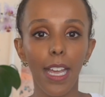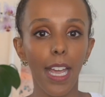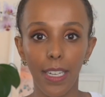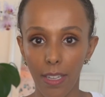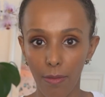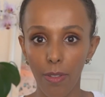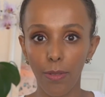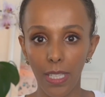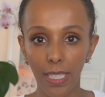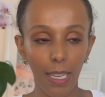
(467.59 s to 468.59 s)
any of
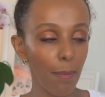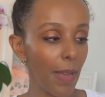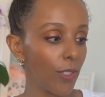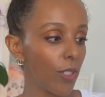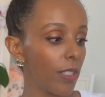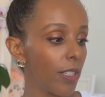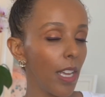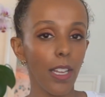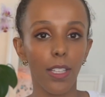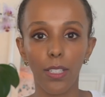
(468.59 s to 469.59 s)
those things I mentioned,
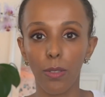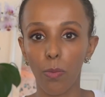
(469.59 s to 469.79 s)
this is